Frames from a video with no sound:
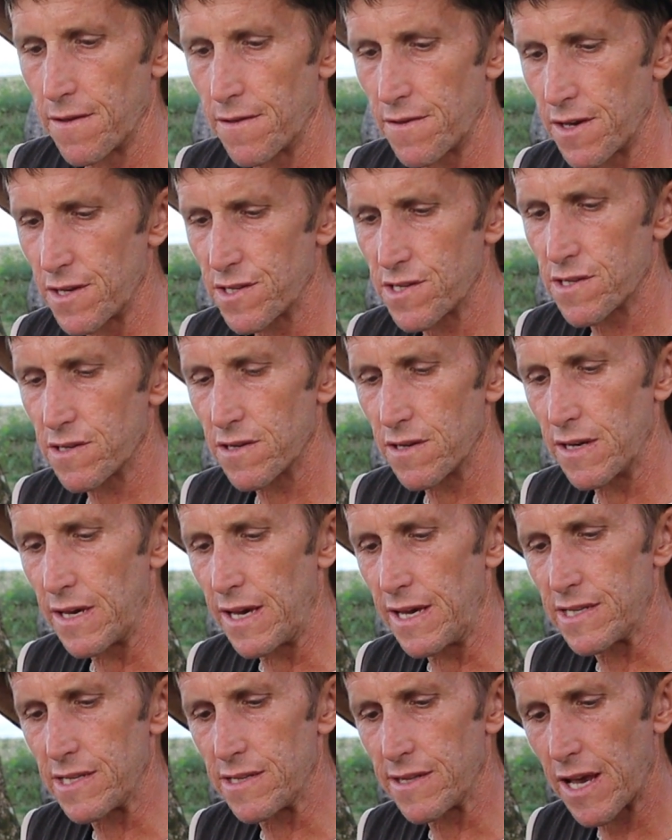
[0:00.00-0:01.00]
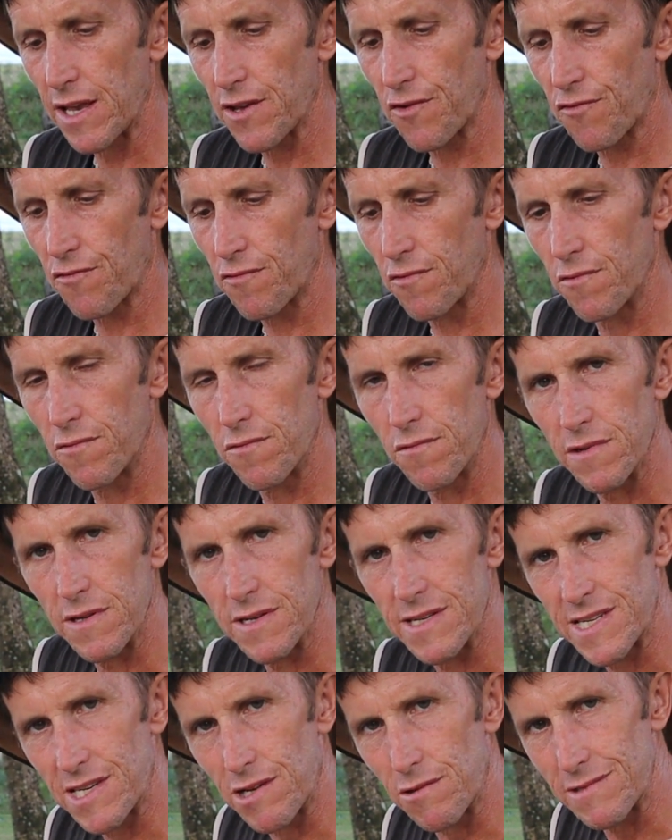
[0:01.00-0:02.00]
This is natural
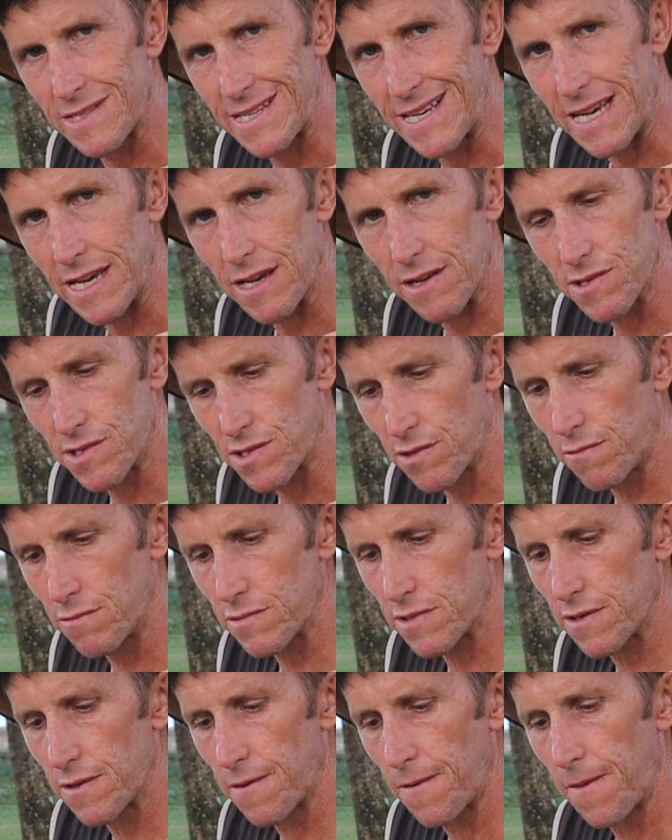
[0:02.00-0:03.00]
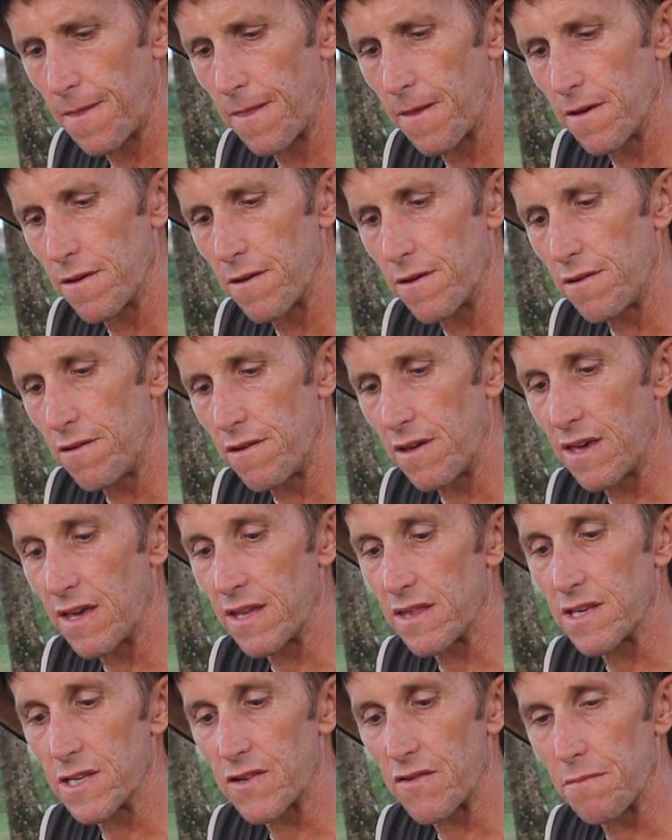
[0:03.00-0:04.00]
Celtic salt. You can
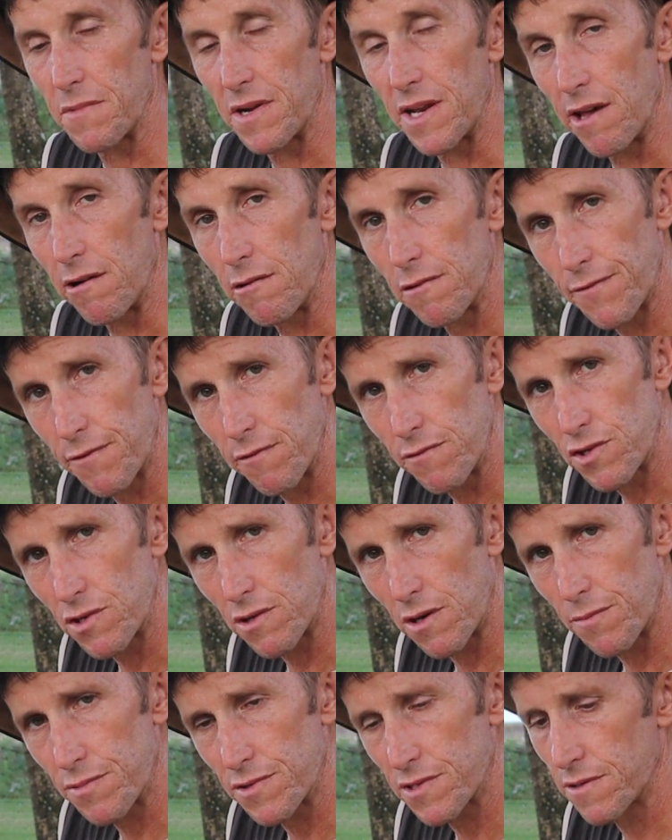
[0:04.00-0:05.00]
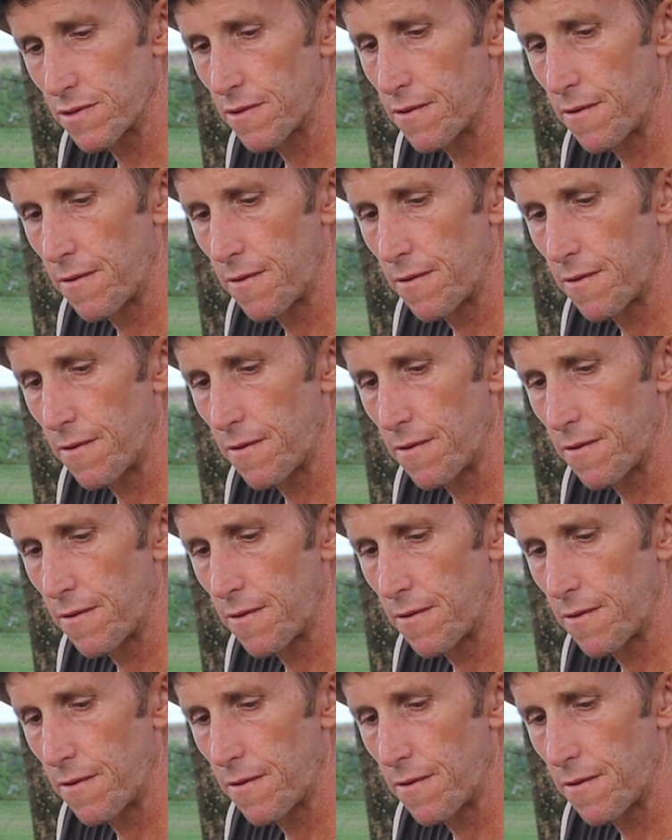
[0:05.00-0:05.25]
get this from any health food shops.